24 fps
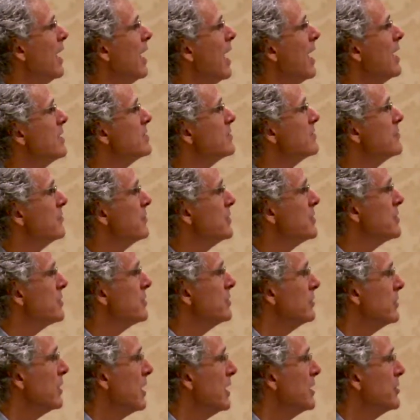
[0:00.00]
has a
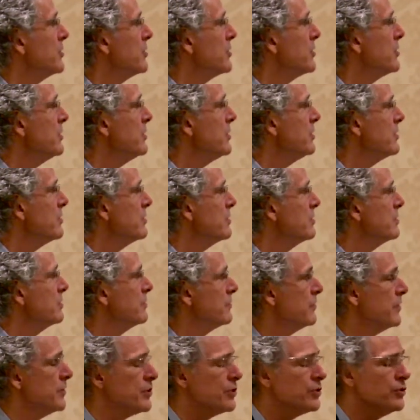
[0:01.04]
physical consciousness,
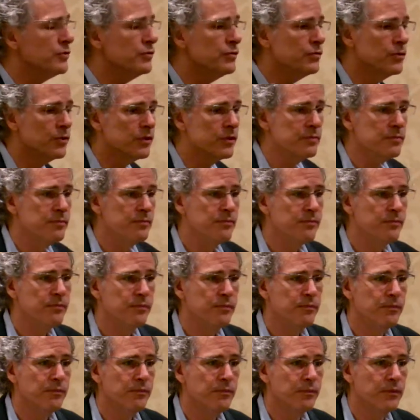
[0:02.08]
physical form,
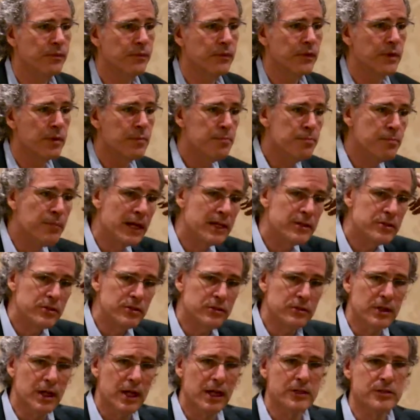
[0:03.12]

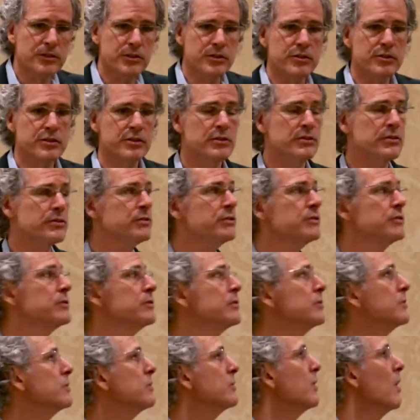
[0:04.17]
mental consciousness,
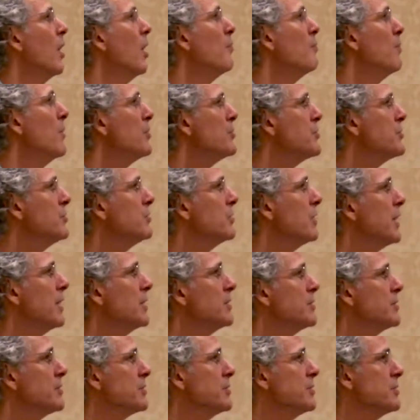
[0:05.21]
emotional
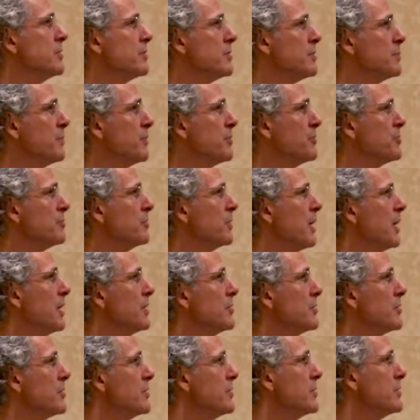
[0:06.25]
consciousness, and spiritual
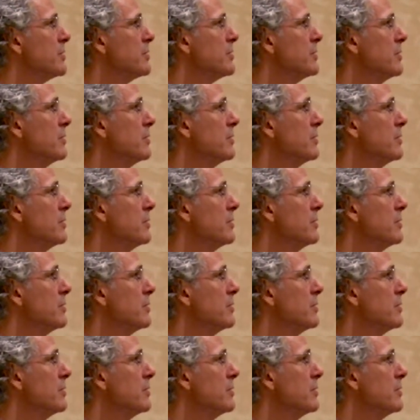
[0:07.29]
consciousness.